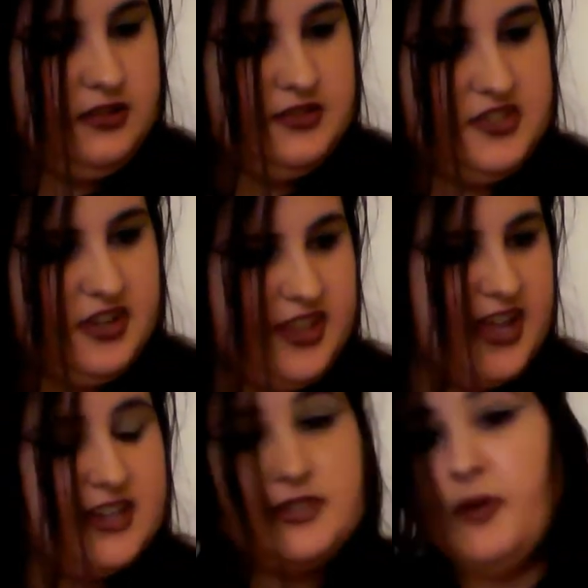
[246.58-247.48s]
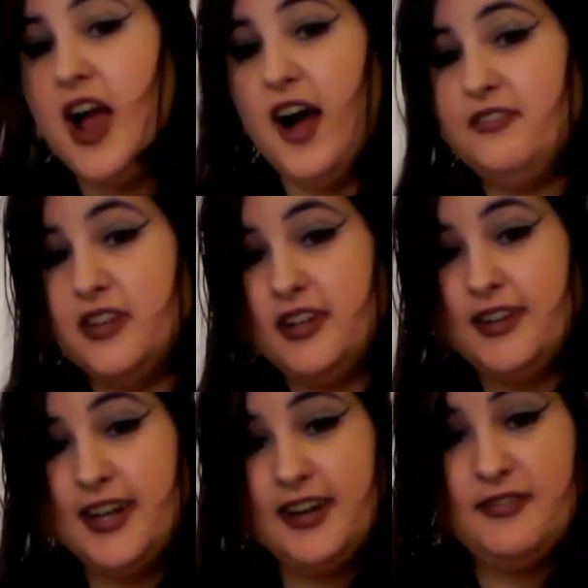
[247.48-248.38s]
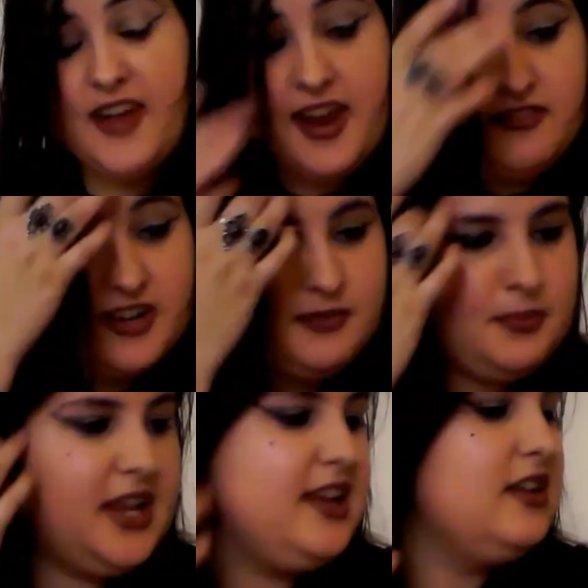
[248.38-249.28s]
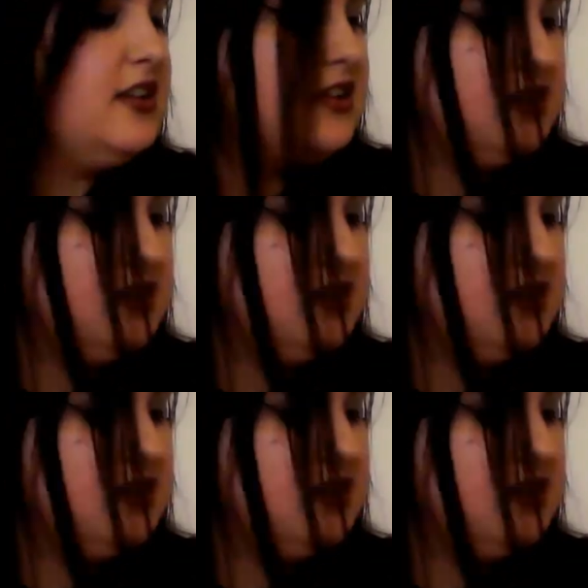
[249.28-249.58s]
So there's my other favorite, Pink.